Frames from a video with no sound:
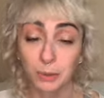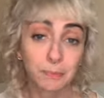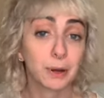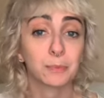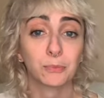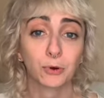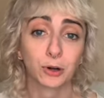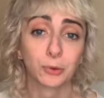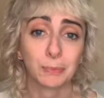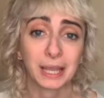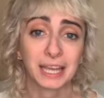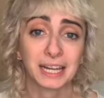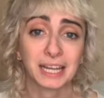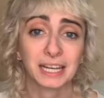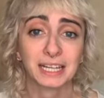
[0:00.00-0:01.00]
whip up moral
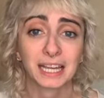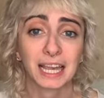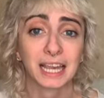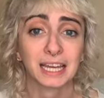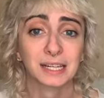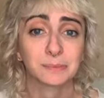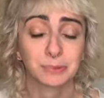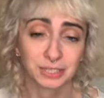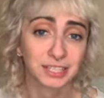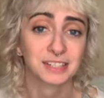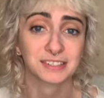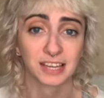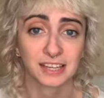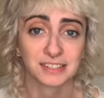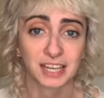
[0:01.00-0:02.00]
panic and
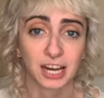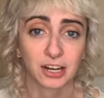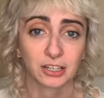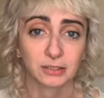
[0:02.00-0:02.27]
politicize